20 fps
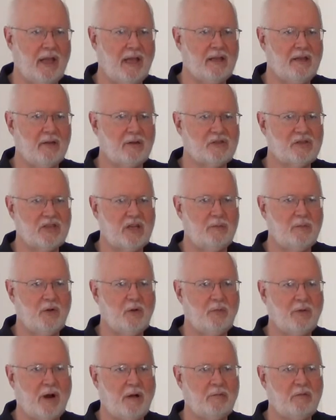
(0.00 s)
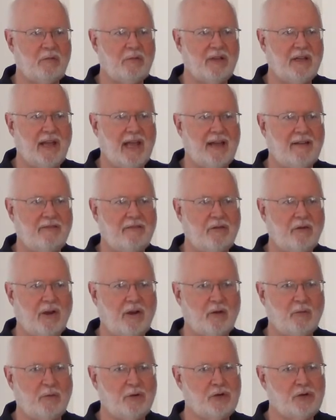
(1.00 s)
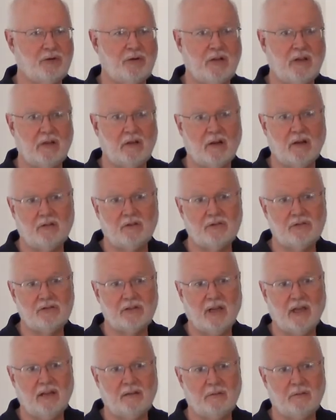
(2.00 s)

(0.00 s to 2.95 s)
and there's some who probably have greater maturity than others,